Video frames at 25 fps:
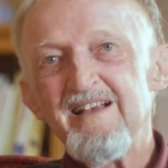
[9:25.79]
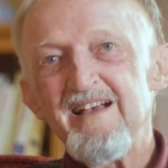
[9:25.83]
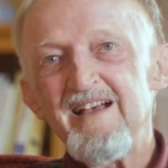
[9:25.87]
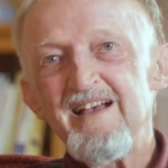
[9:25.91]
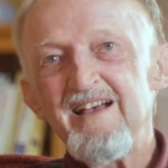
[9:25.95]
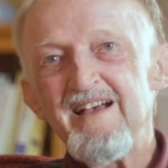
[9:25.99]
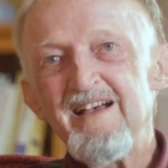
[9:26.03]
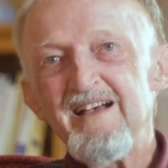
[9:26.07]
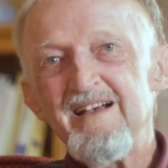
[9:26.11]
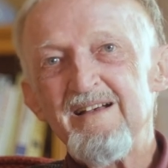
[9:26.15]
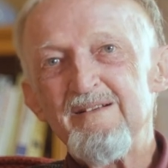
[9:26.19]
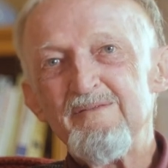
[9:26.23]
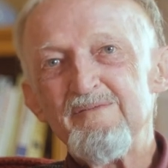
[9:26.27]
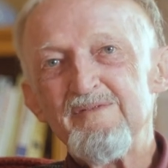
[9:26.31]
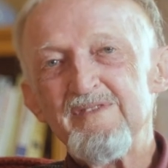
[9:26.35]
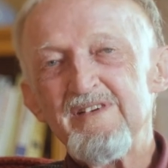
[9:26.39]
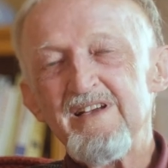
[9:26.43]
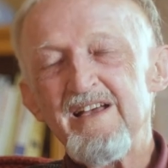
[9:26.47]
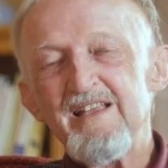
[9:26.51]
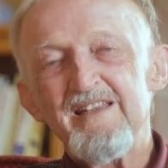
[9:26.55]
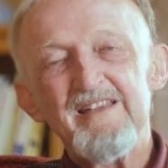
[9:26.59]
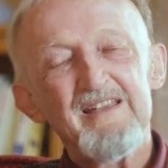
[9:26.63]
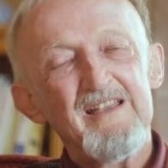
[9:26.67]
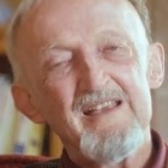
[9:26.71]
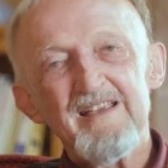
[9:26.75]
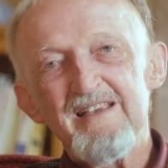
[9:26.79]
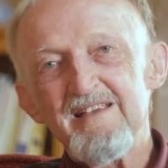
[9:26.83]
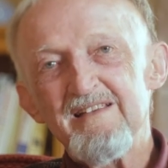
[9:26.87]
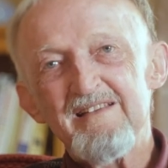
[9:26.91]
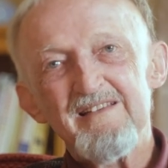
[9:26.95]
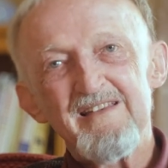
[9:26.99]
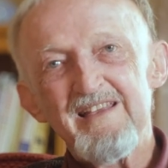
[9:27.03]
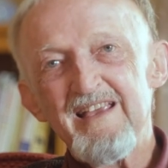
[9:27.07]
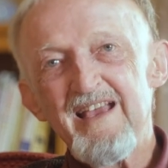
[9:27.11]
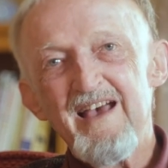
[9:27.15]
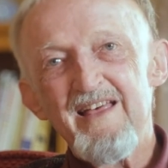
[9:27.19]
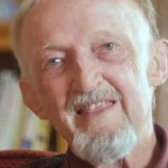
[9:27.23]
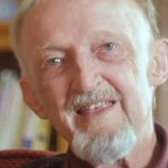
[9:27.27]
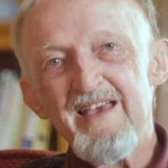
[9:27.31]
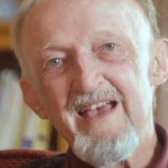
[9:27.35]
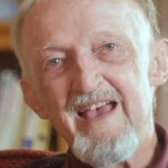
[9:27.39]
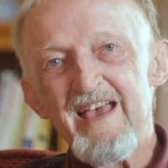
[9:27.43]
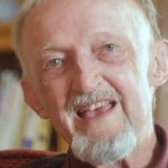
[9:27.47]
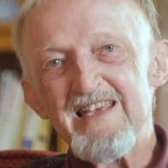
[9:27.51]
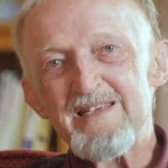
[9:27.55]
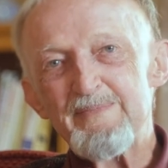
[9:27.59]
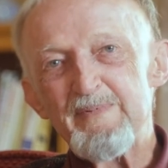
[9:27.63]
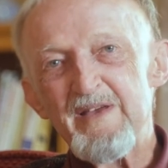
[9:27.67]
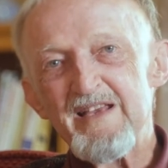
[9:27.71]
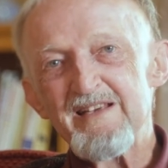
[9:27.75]
Um, and the, the other
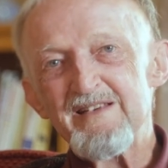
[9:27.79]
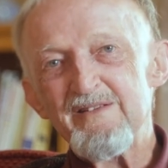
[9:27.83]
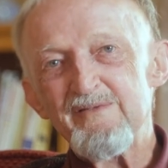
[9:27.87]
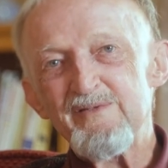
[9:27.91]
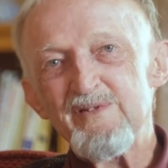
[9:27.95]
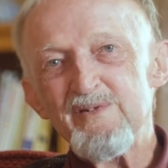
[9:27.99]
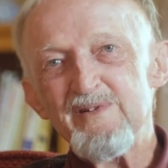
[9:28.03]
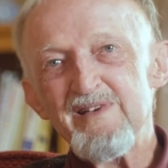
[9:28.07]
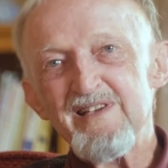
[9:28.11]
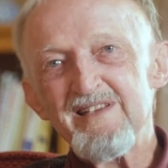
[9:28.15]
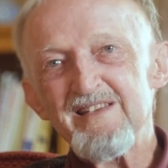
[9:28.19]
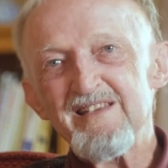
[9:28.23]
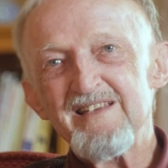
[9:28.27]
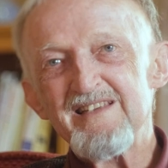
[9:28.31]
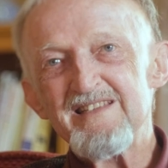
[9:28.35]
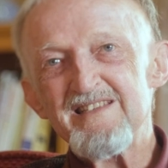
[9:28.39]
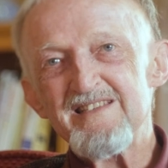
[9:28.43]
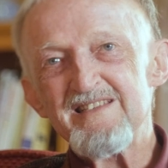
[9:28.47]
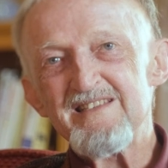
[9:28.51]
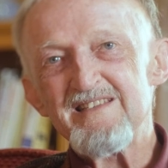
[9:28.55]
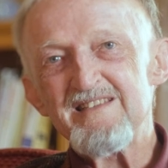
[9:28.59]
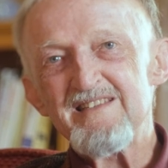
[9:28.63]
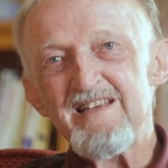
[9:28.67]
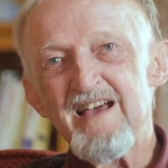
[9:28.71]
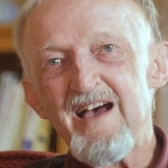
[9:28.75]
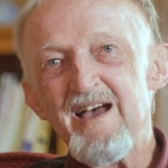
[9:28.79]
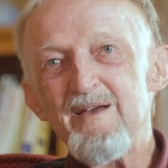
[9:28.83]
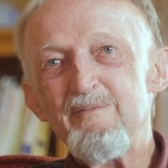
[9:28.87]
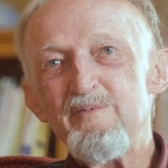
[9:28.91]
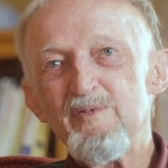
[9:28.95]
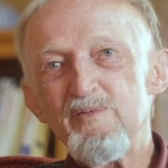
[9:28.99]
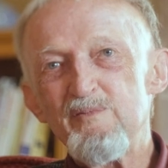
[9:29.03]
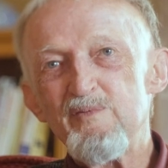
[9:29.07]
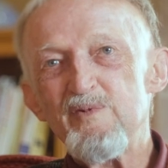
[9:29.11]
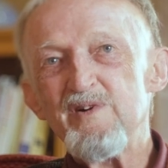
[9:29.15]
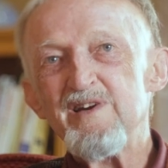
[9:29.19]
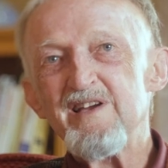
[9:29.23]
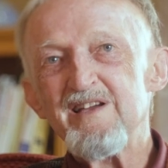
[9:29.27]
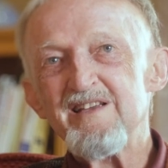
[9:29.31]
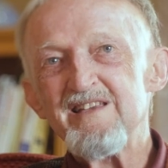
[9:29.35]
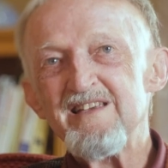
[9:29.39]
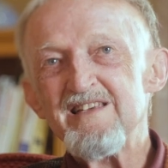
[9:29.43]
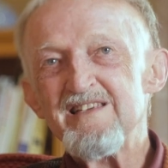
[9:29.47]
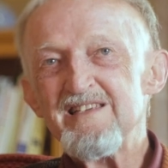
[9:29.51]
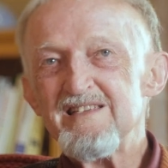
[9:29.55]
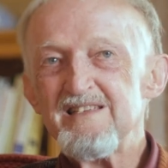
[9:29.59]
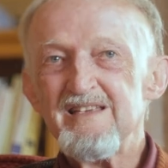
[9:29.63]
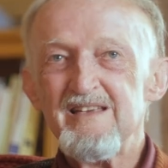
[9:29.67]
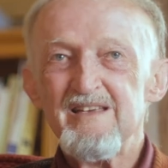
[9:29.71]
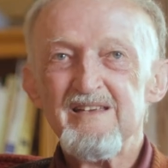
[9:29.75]
aspect of doing this type of work
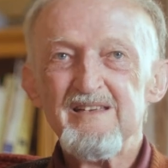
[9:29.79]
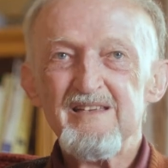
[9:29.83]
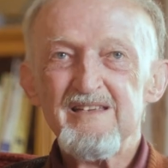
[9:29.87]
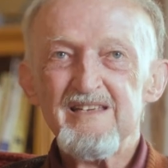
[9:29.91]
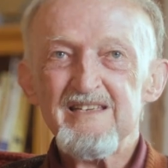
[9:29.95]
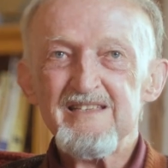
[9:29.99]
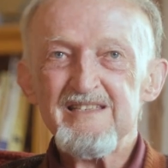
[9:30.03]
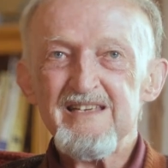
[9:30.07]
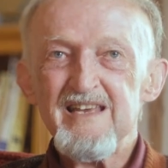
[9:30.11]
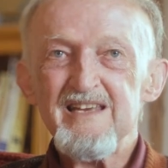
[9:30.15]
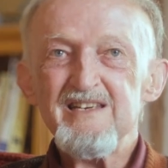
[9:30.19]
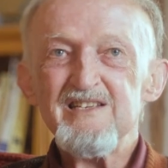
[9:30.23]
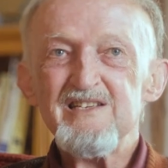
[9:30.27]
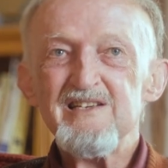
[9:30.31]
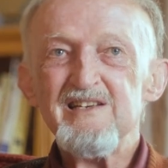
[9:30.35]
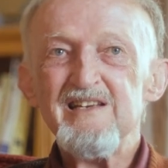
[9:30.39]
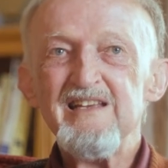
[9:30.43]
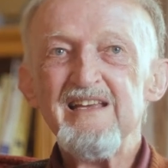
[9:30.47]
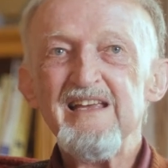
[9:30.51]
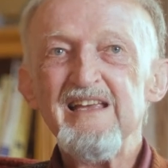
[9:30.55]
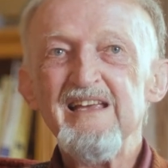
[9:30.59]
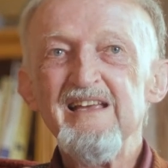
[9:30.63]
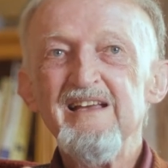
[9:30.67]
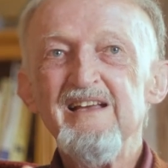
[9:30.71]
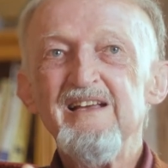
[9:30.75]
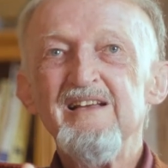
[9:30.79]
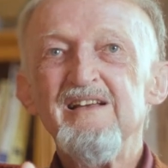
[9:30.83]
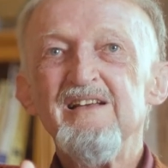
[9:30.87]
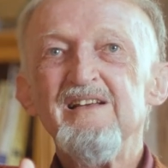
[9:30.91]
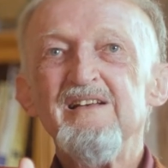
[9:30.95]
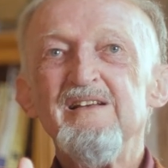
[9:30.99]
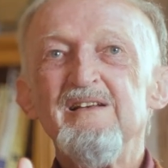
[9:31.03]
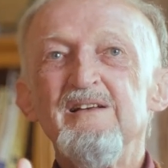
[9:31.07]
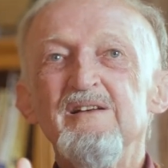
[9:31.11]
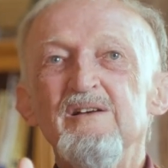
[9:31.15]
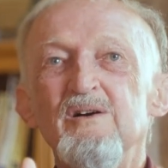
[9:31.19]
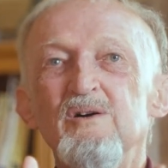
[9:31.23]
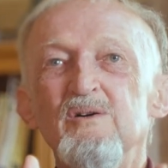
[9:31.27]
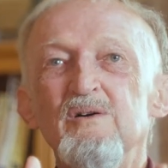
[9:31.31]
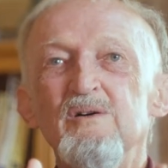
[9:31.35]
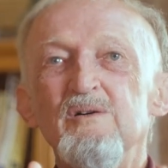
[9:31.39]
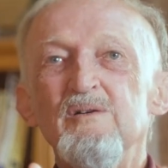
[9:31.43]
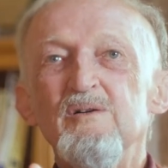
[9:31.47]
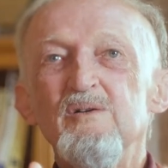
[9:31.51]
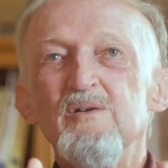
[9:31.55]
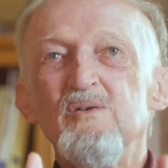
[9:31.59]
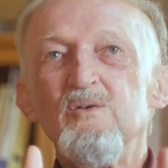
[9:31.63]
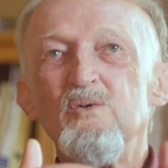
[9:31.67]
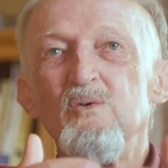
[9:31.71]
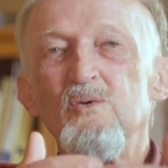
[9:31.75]
is uh, essentially
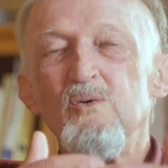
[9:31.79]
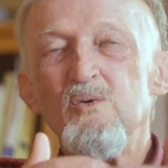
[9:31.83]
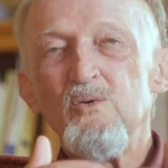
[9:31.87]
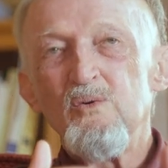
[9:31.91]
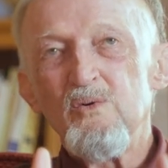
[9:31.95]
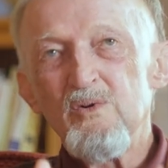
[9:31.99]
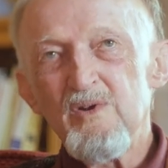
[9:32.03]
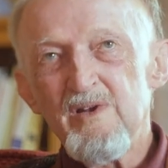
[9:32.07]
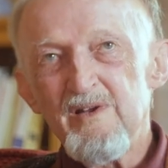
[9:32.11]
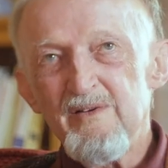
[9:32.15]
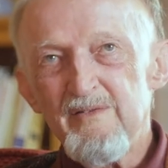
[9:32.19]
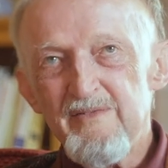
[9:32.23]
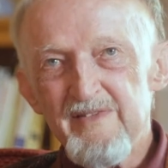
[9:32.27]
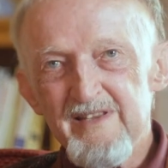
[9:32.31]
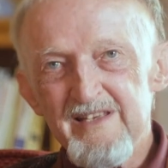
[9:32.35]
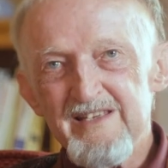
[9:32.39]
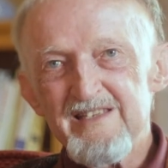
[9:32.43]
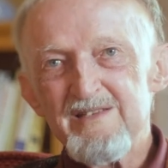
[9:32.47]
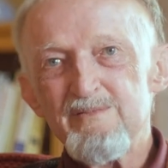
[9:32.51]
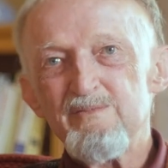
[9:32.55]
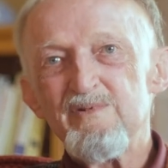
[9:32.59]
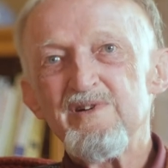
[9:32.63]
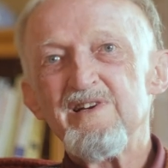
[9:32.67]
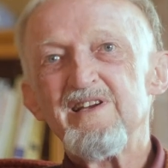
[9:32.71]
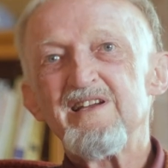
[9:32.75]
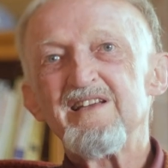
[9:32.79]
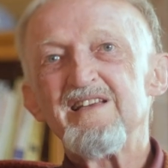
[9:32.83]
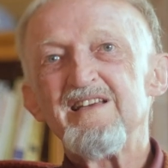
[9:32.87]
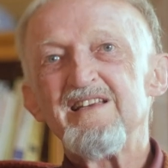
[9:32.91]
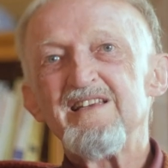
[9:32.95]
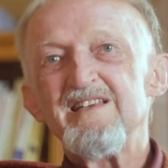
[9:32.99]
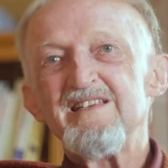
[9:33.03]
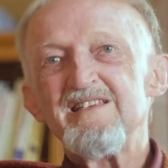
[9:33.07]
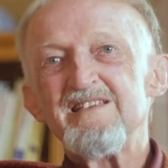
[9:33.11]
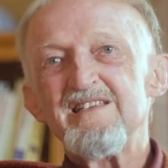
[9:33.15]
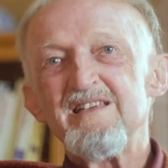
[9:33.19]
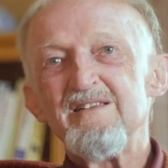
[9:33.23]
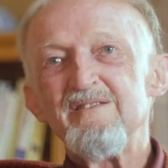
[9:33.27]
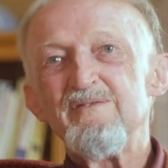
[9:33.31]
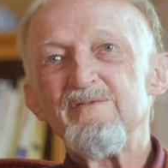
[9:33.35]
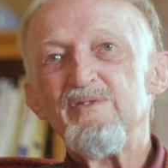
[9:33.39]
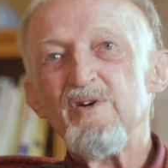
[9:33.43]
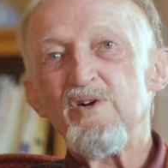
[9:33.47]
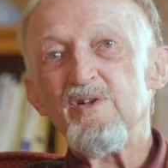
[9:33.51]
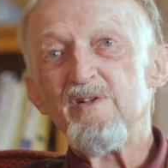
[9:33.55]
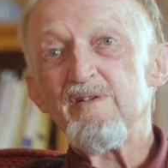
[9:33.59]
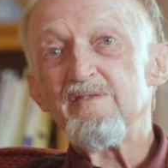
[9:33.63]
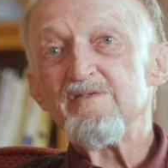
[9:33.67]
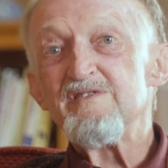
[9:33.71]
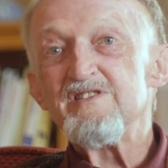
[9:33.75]
all of this work has
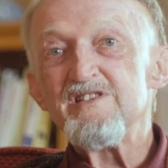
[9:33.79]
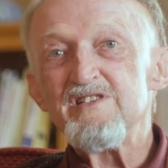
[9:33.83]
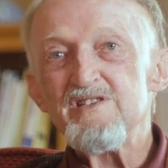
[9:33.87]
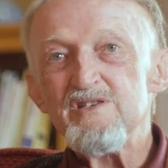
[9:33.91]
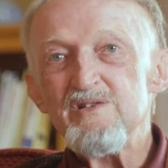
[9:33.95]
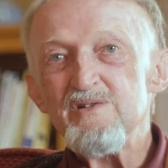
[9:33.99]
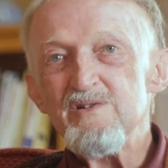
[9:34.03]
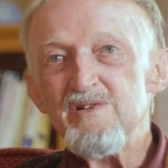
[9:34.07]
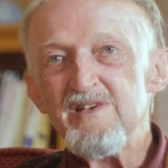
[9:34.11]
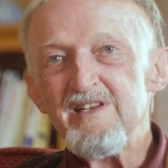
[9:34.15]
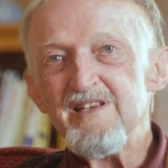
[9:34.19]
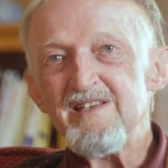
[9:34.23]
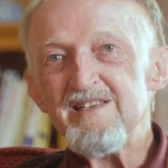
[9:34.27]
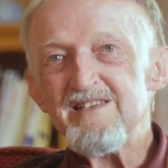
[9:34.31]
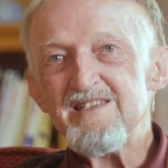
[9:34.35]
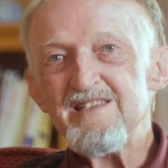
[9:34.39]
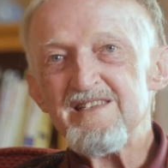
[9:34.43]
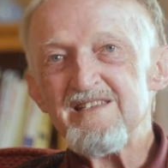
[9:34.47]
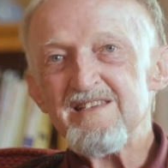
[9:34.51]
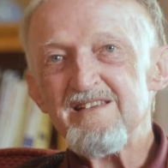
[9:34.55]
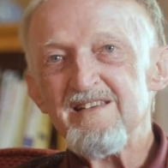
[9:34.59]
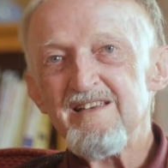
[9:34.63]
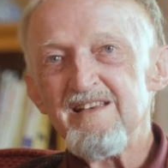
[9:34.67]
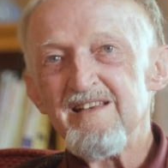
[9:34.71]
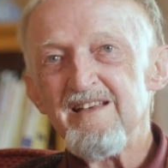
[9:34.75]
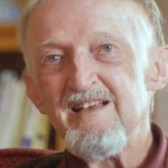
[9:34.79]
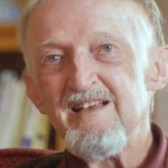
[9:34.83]
involved students